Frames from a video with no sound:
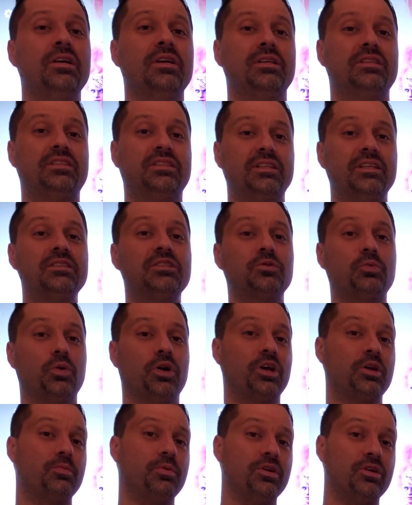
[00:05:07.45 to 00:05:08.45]
since we're
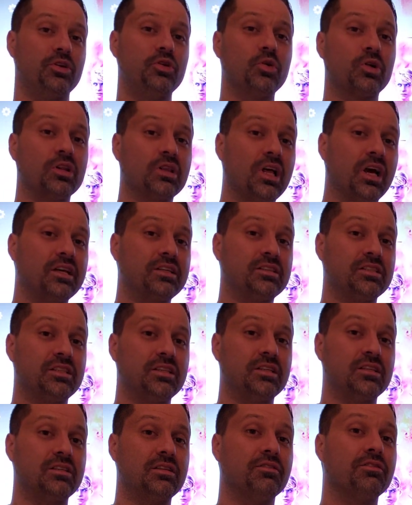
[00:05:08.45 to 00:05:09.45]
going to be
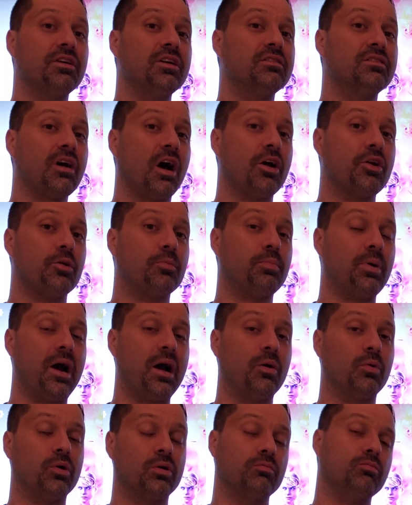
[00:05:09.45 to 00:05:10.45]
utilizing the entire
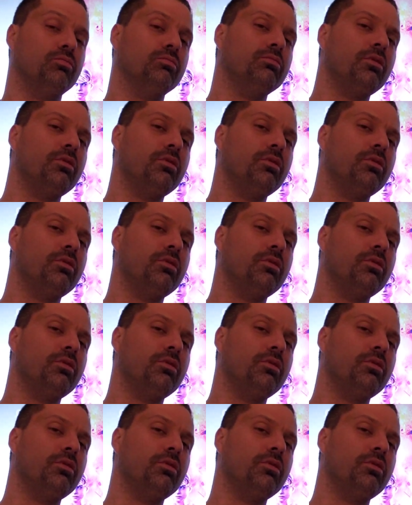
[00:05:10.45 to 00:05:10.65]
power,